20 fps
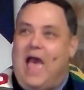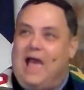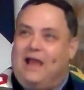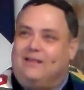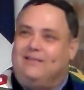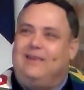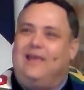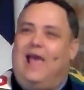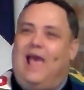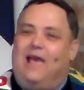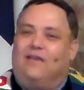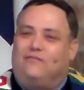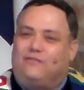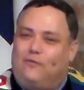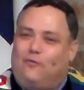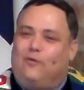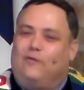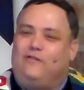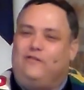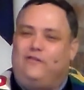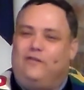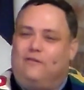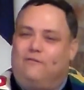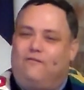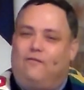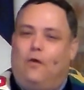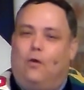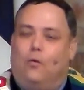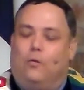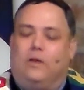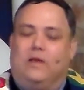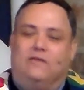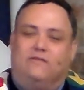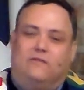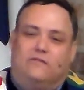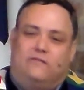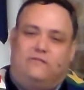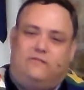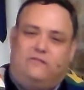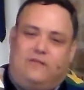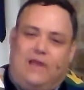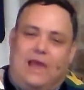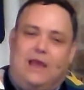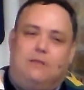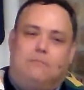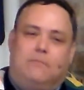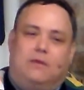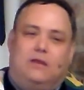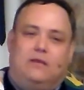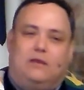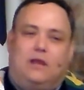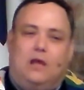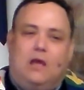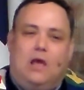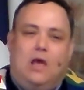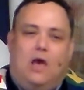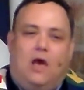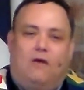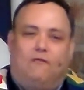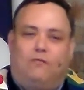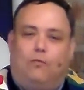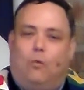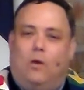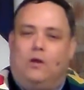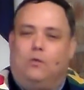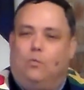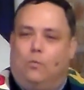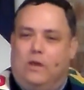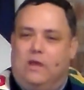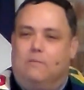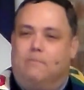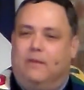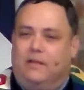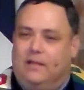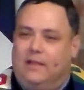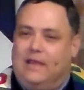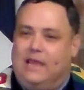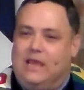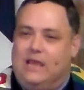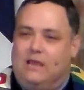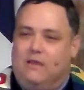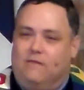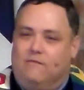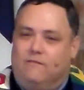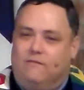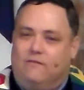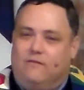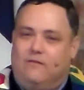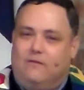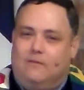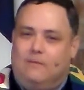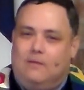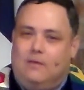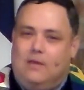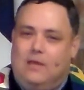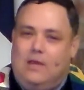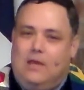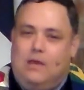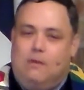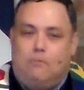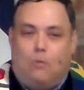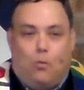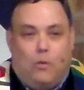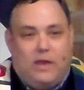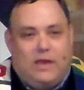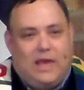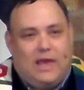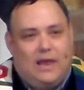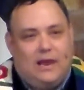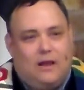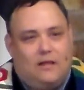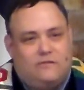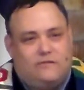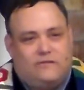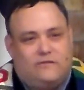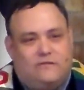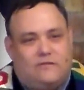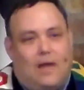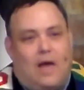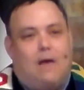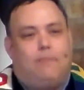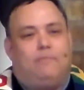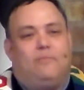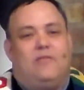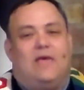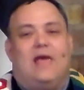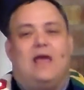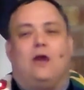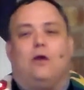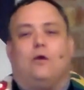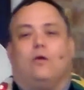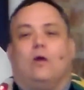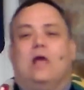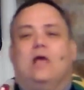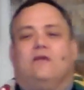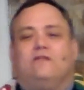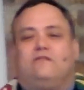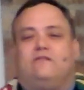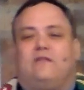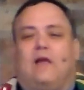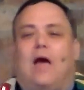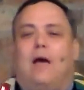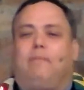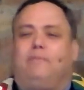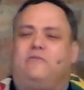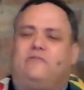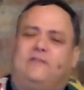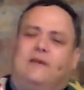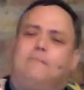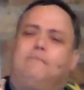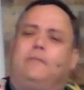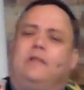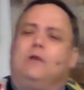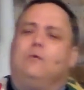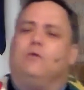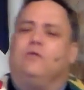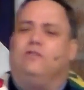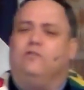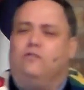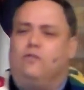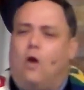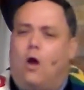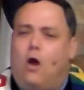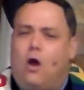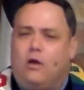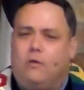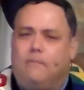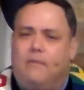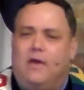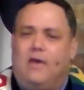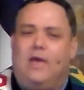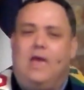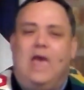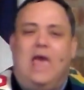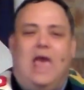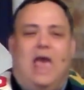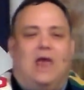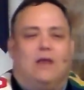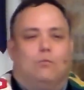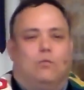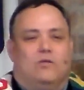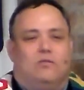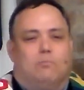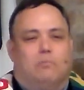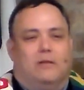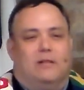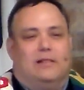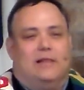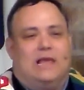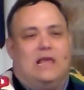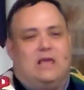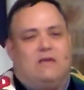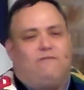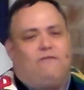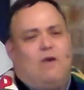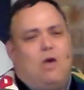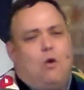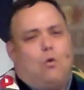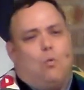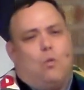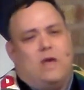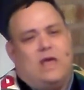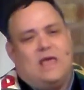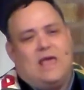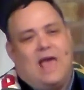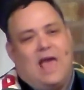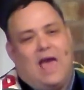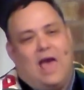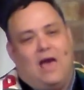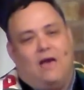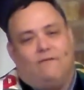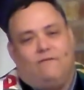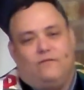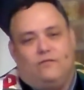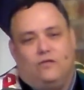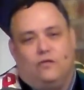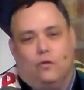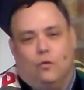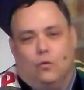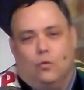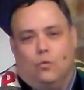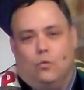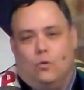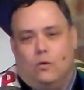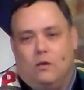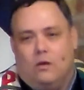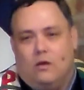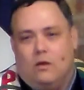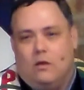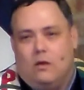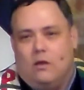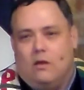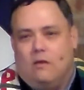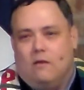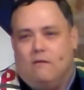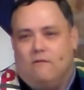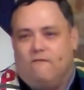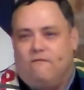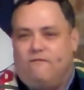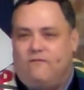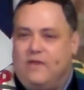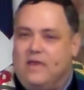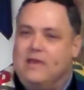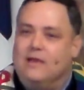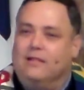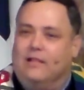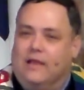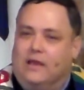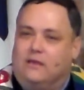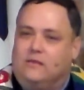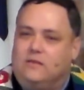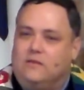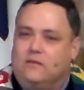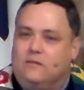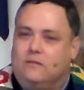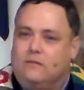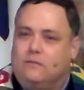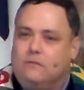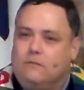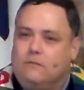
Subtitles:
act as Christian folk is a statement of what we believe. But we cannot stop there. Stop simply with dogma and with belief. We have to feel it.